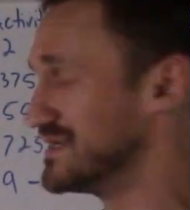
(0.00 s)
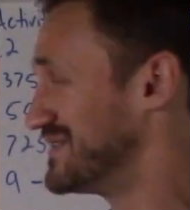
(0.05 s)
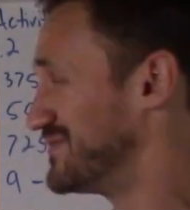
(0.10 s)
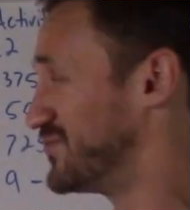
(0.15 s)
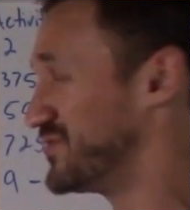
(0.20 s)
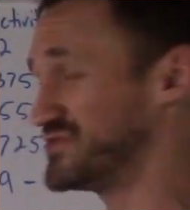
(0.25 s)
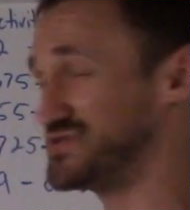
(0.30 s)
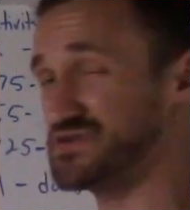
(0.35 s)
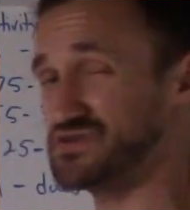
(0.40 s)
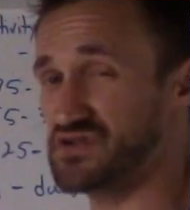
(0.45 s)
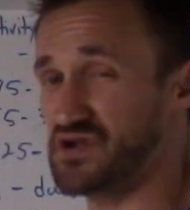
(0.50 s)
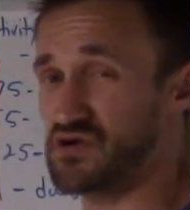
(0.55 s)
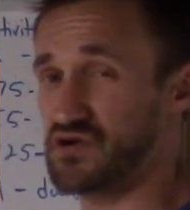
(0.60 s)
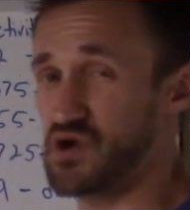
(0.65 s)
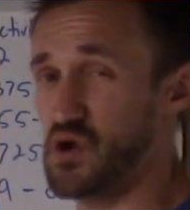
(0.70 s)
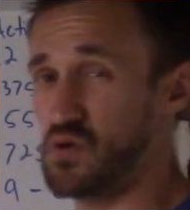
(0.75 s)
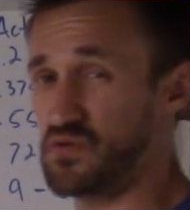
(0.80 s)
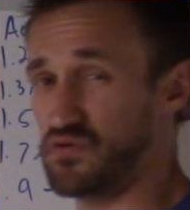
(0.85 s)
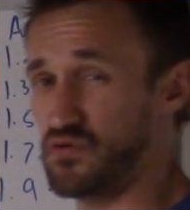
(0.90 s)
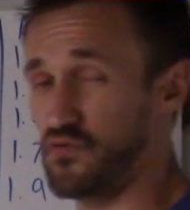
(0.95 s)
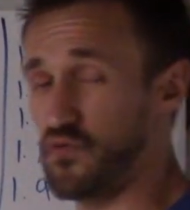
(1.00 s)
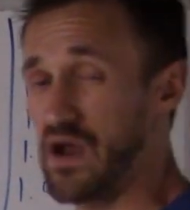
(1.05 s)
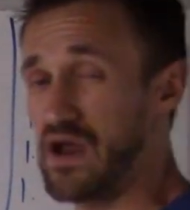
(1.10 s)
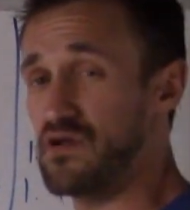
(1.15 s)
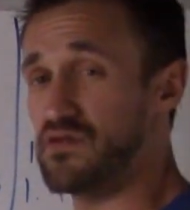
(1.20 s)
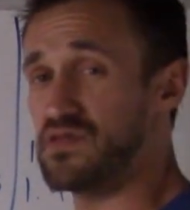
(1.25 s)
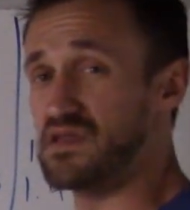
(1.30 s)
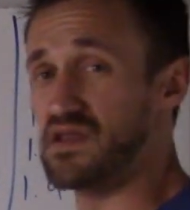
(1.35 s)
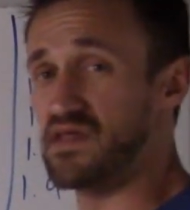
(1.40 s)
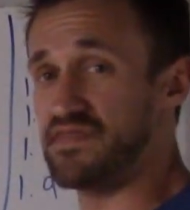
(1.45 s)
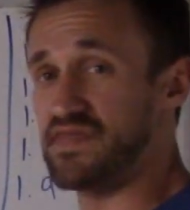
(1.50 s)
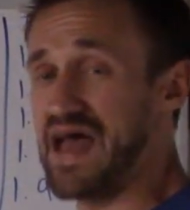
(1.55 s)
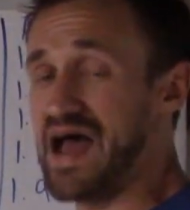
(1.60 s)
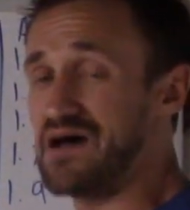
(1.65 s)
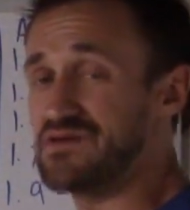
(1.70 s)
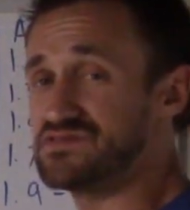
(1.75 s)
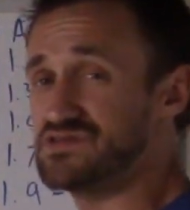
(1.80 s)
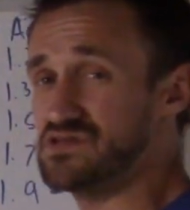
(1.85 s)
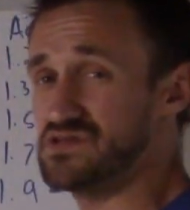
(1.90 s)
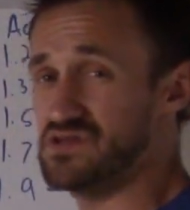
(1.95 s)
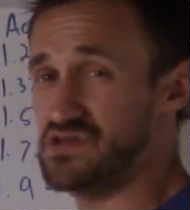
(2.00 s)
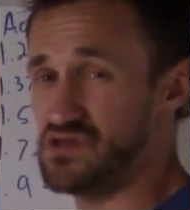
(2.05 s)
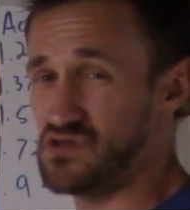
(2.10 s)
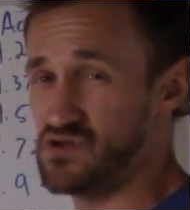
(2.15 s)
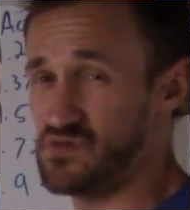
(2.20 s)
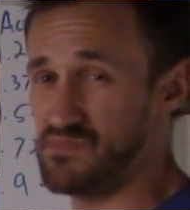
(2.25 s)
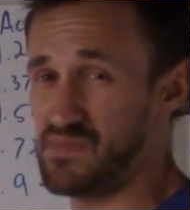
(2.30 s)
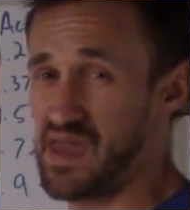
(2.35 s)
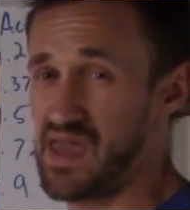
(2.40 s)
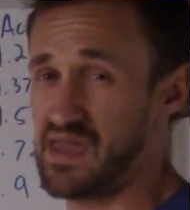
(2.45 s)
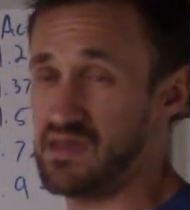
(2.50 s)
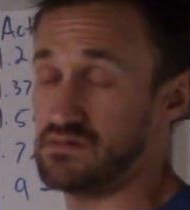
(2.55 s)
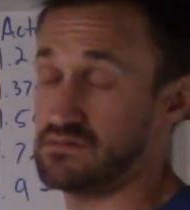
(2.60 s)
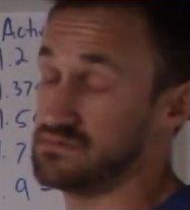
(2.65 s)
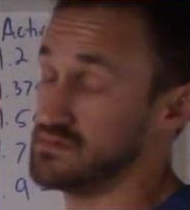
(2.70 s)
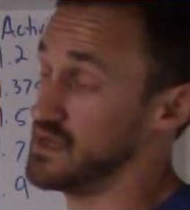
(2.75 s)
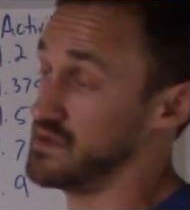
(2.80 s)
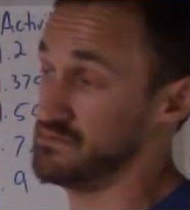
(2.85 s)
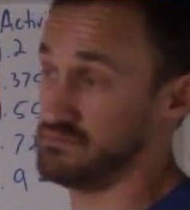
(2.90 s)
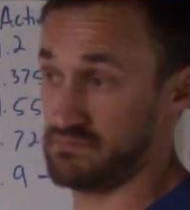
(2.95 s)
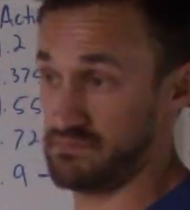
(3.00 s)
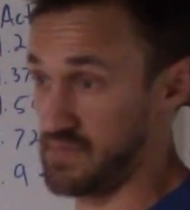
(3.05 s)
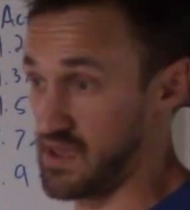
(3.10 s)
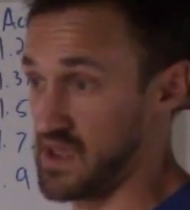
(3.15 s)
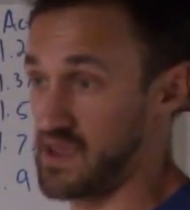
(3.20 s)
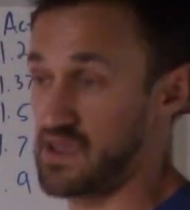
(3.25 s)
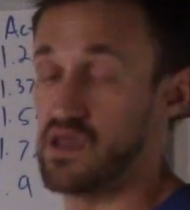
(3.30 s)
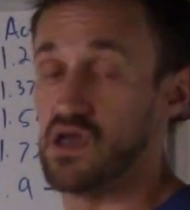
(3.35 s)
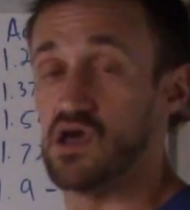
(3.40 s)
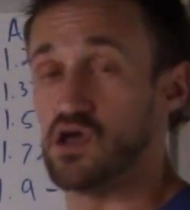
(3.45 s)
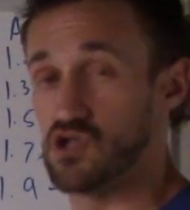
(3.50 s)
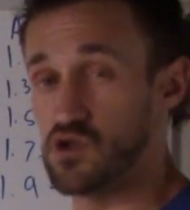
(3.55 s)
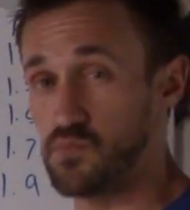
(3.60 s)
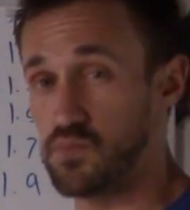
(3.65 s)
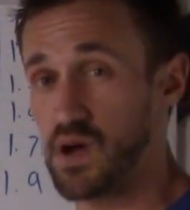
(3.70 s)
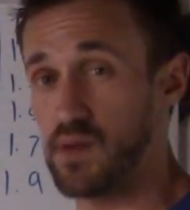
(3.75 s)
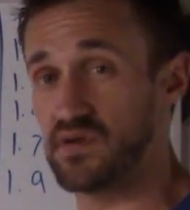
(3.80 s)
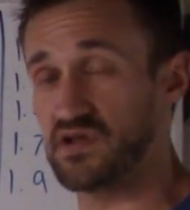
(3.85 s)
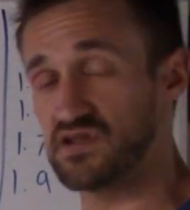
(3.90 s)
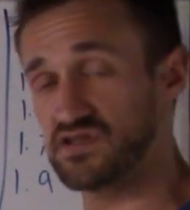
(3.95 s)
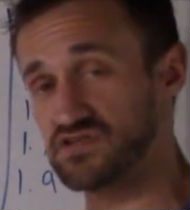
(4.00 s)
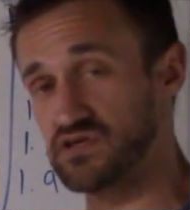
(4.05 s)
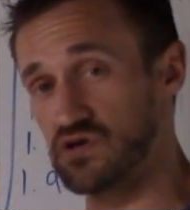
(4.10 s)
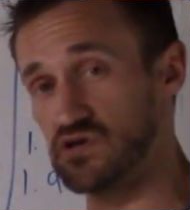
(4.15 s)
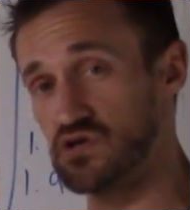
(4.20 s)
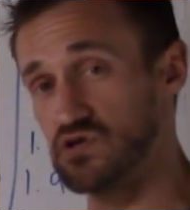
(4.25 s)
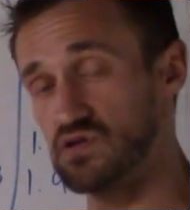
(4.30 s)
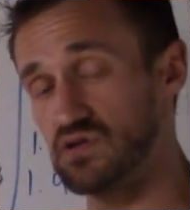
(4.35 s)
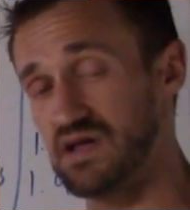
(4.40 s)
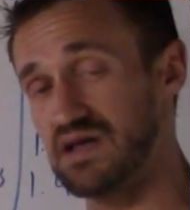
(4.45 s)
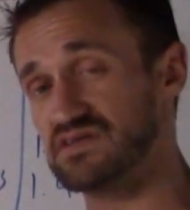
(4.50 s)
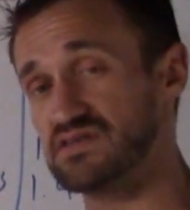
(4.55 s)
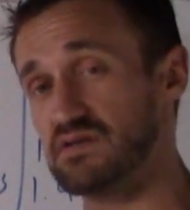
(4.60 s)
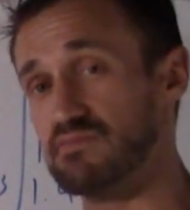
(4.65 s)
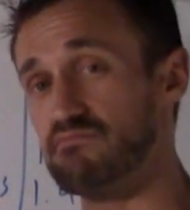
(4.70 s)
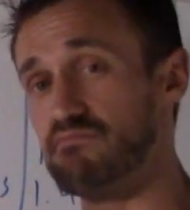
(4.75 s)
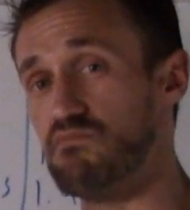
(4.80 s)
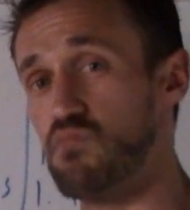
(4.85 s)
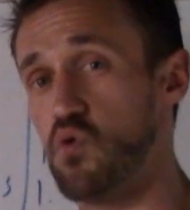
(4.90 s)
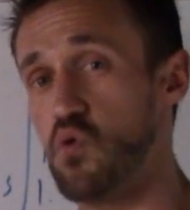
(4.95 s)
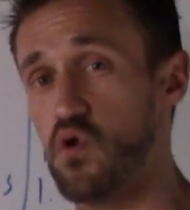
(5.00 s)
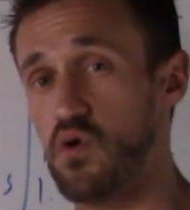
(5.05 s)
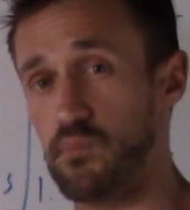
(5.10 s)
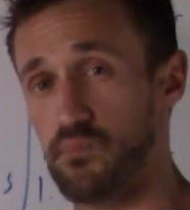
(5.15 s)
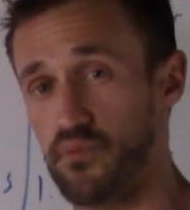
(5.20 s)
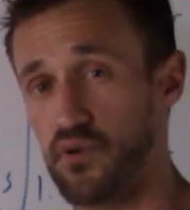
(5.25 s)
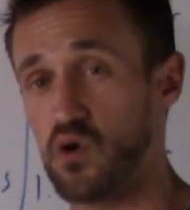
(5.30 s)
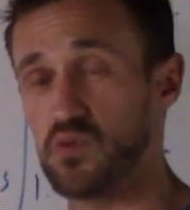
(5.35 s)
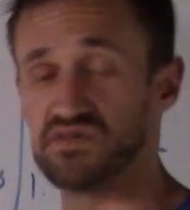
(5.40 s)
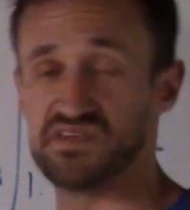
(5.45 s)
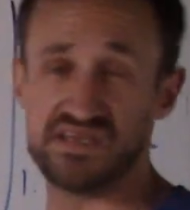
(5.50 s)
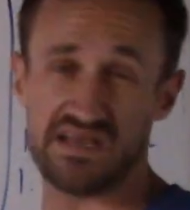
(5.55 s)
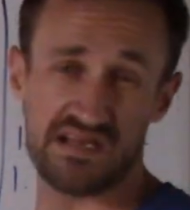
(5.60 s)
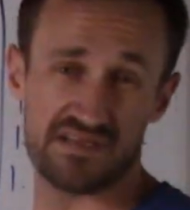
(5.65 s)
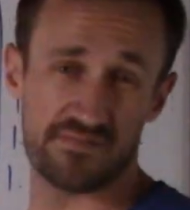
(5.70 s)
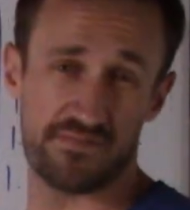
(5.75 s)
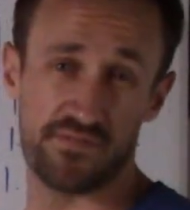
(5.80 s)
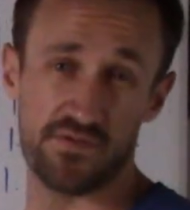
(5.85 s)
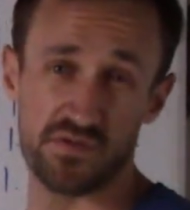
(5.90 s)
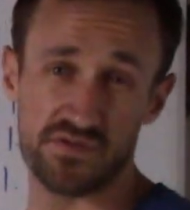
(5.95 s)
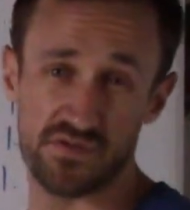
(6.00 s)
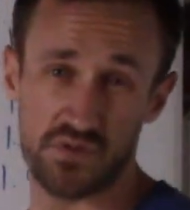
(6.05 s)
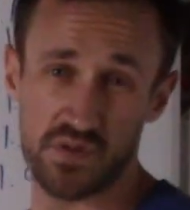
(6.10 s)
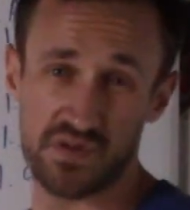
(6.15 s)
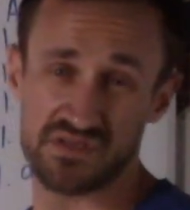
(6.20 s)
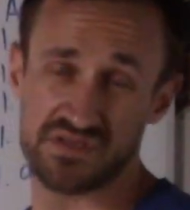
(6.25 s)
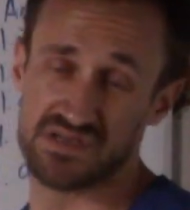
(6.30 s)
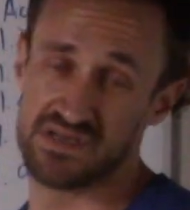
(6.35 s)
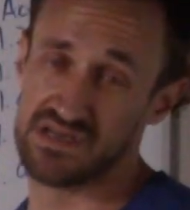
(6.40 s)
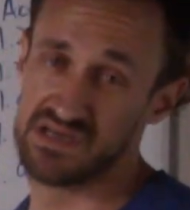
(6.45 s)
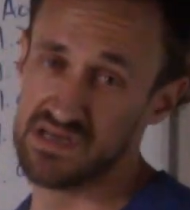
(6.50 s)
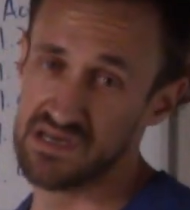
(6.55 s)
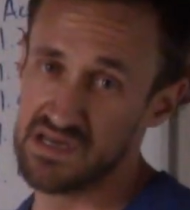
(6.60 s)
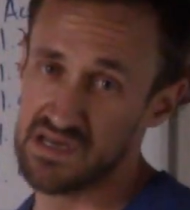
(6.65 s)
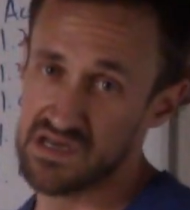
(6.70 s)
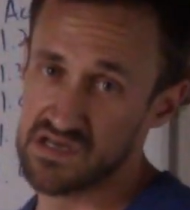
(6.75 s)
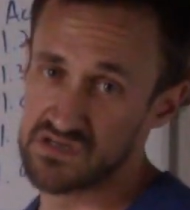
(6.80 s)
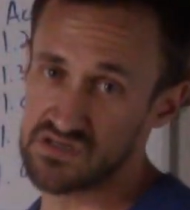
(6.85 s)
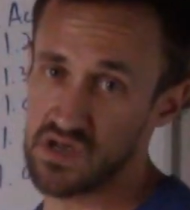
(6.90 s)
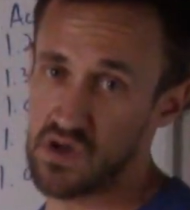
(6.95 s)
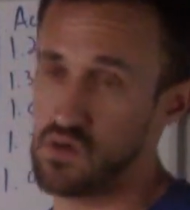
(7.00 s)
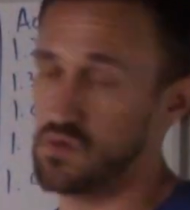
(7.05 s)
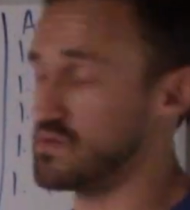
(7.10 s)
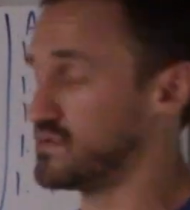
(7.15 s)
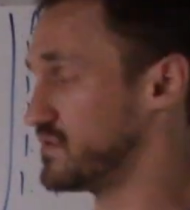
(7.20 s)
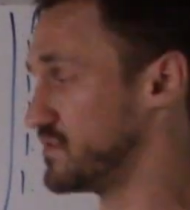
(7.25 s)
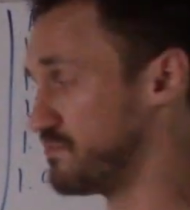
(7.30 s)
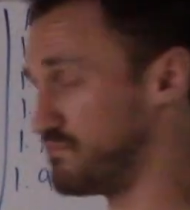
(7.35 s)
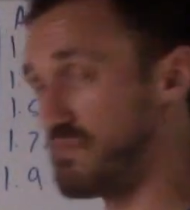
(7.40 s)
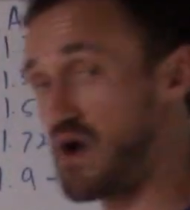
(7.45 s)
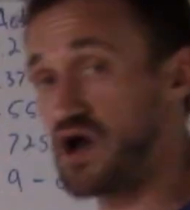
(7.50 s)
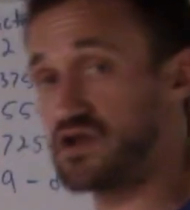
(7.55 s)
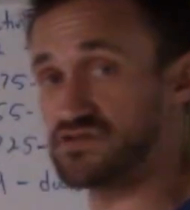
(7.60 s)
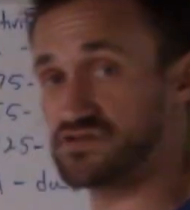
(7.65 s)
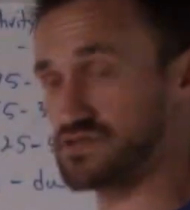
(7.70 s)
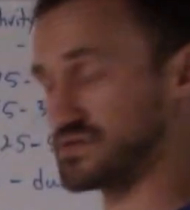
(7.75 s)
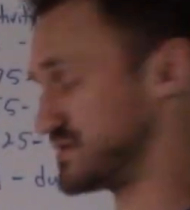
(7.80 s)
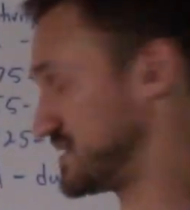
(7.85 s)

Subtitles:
Once you start going greater than 1,000, you're probably gonna start utilizing more protein as a fuel source. So monitor